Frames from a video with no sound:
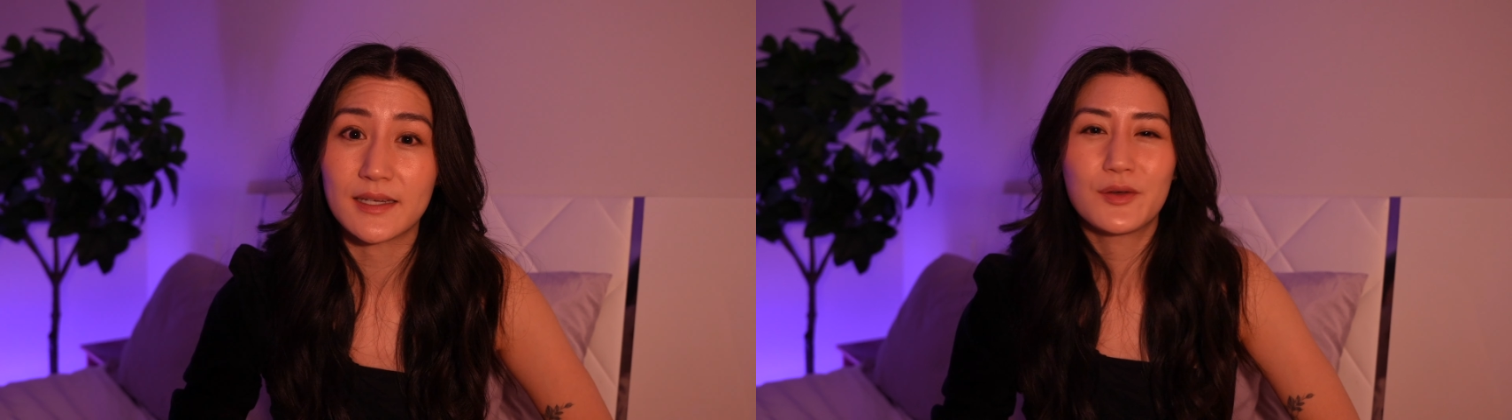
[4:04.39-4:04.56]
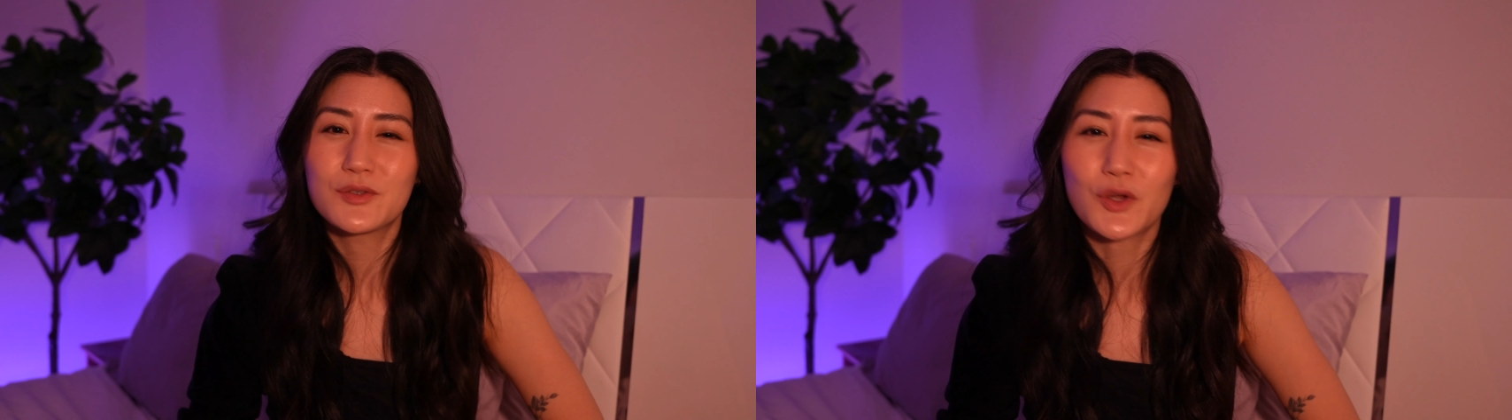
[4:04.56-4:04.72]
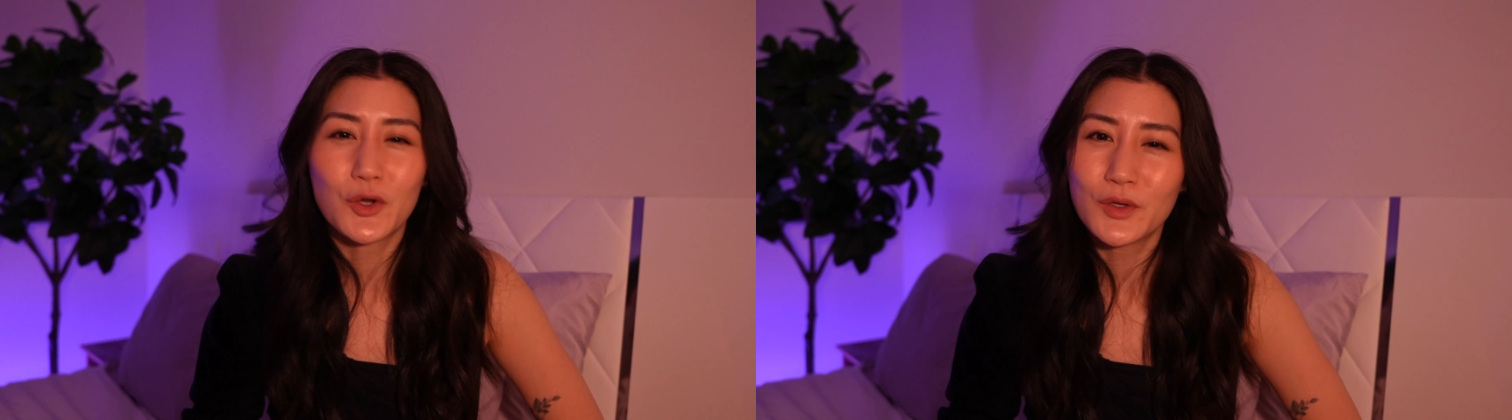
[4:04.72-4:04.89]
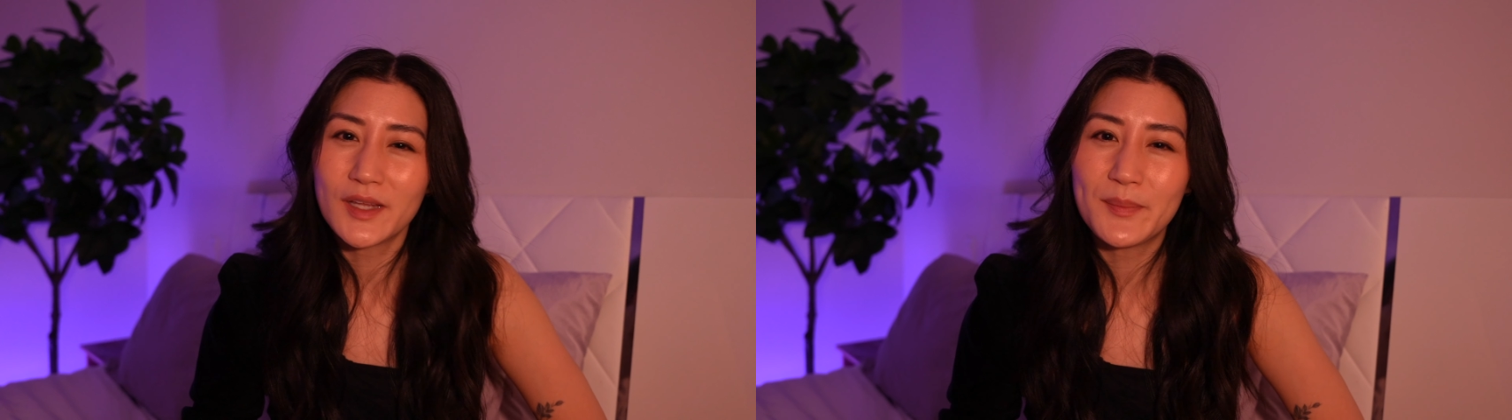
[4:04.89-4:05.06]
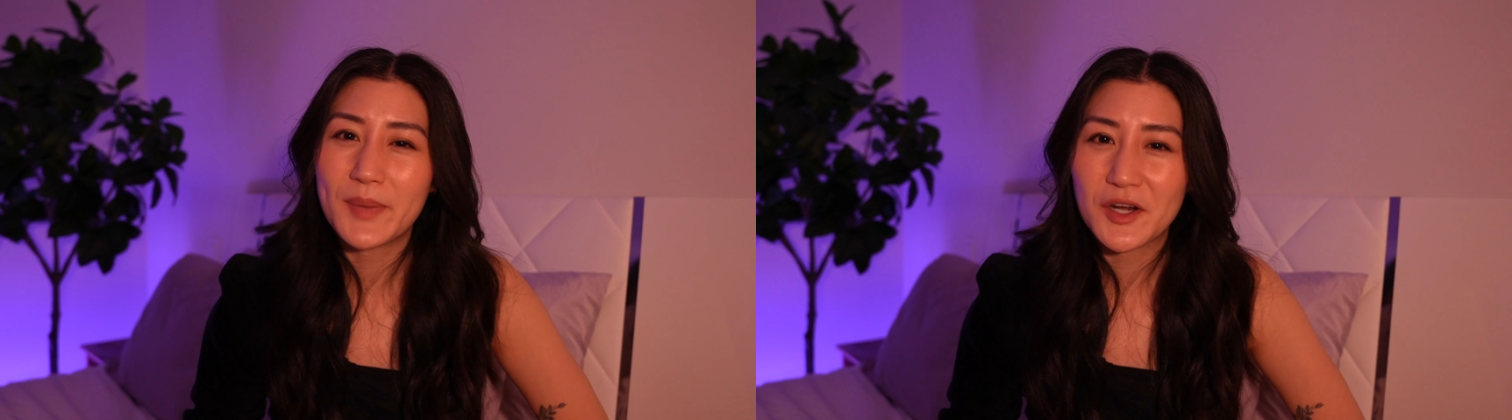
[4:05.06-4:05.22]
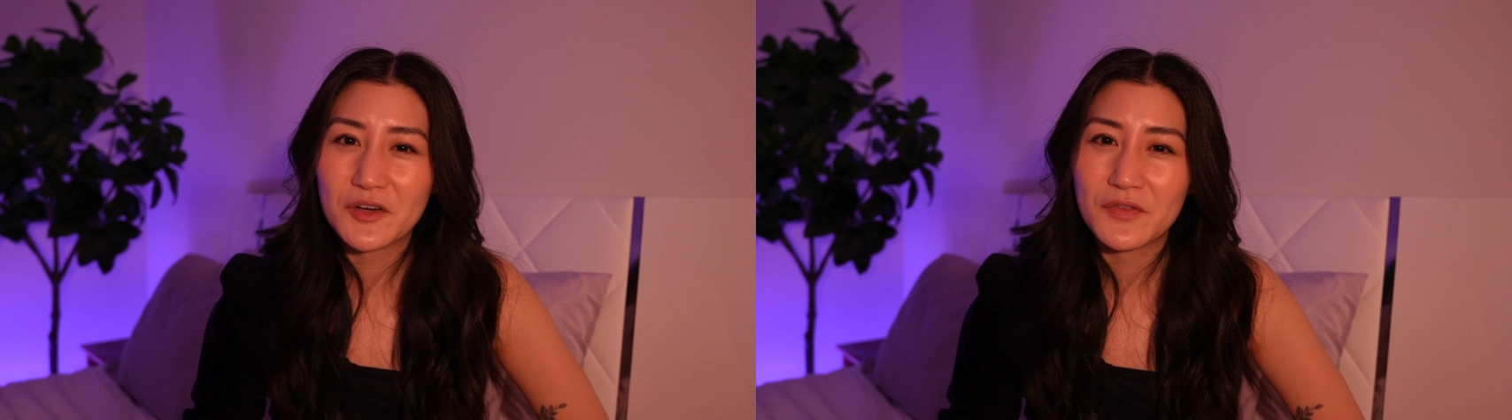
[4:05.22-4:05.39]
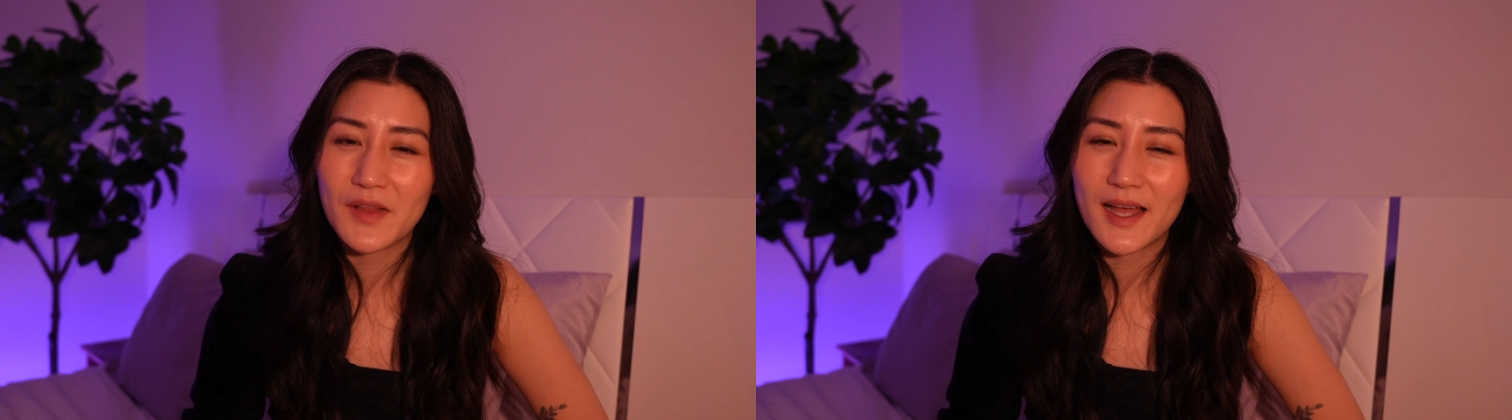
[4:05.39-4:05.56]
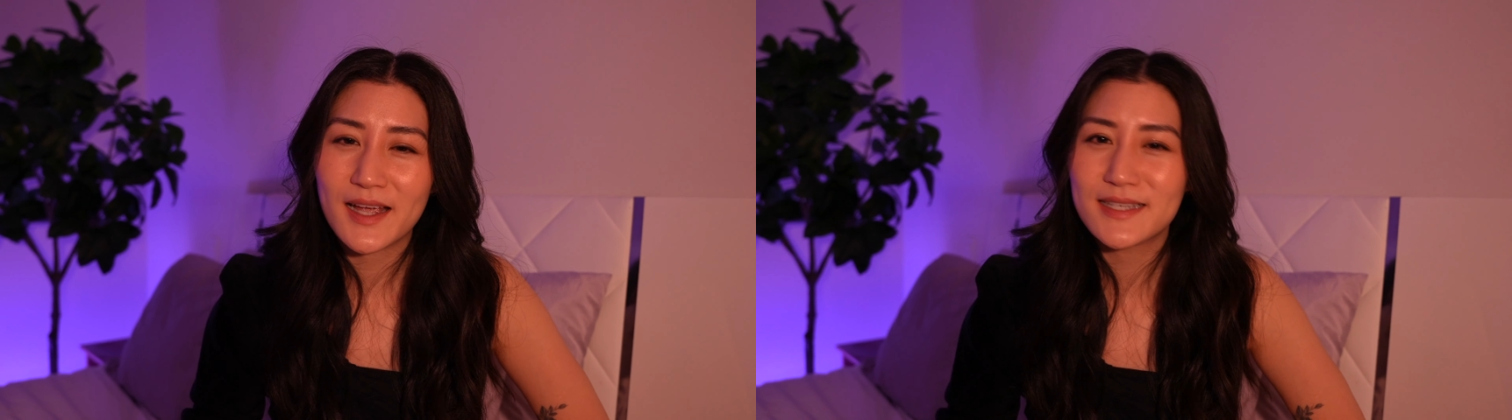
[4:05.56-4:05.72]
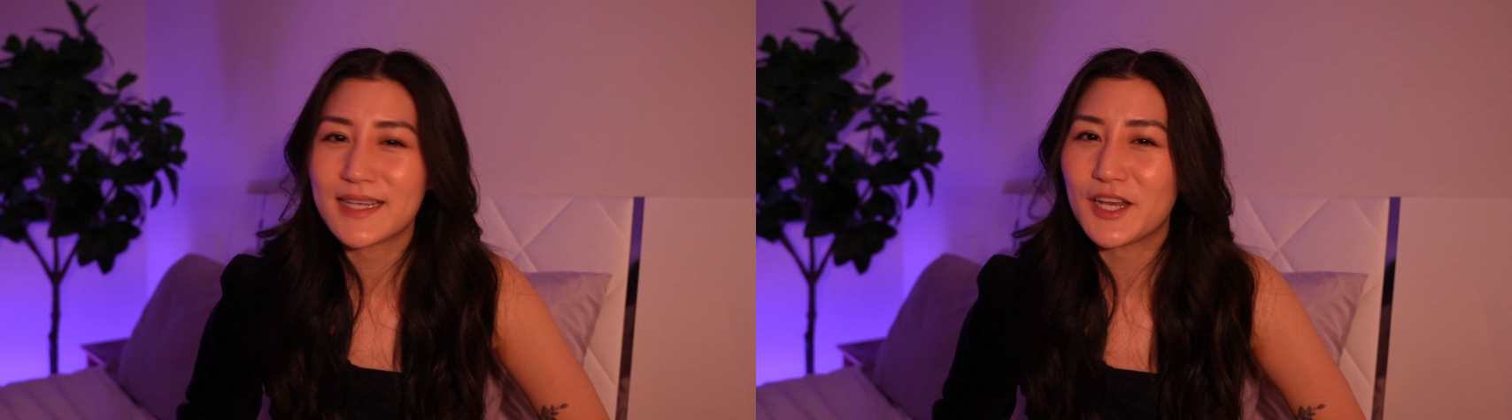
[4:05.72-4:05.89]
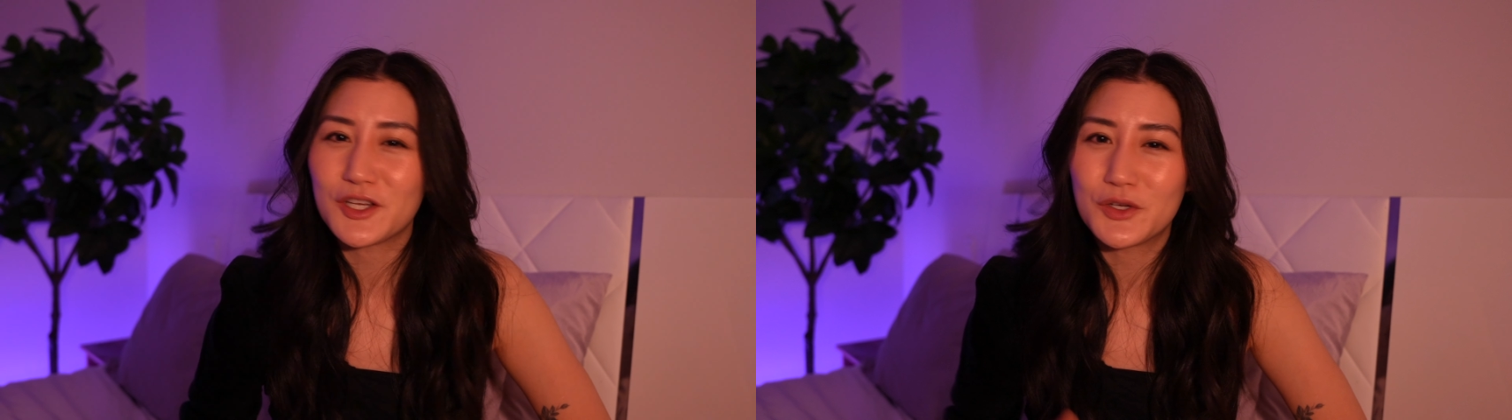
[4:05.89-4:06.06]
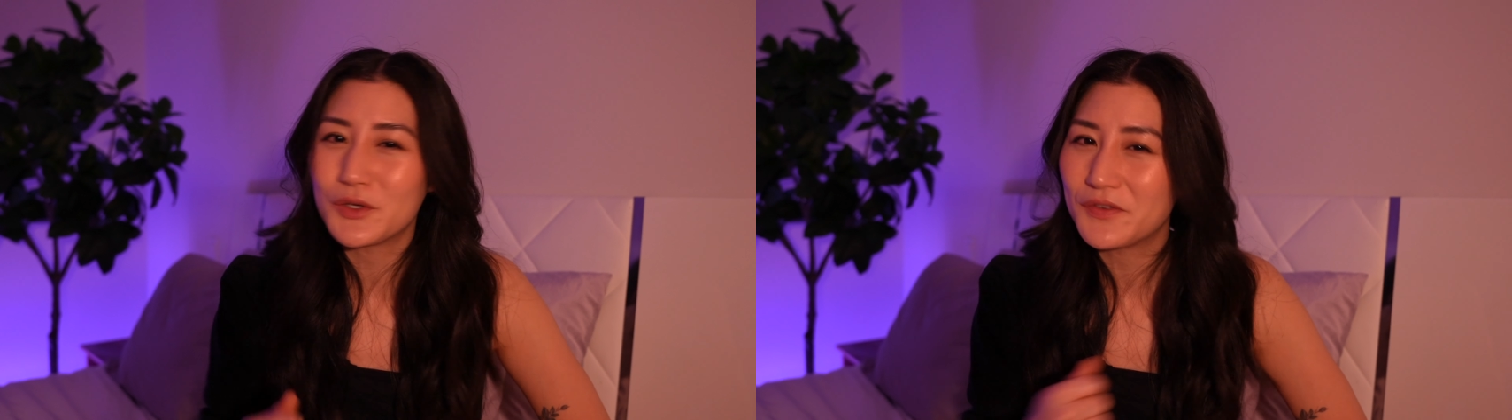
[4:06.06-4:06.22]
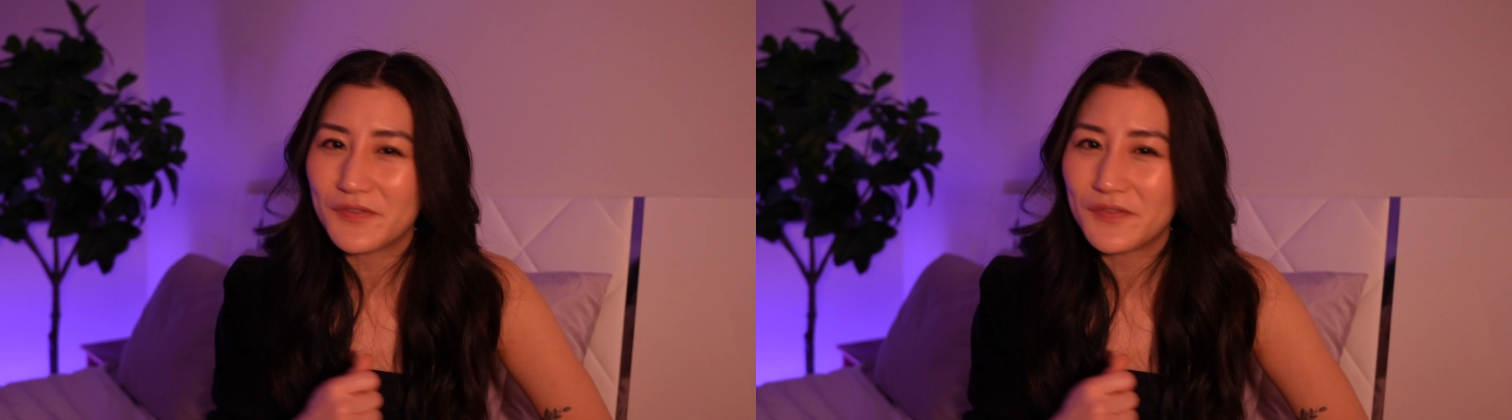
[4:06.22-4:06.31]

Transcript: Those early butterflies and good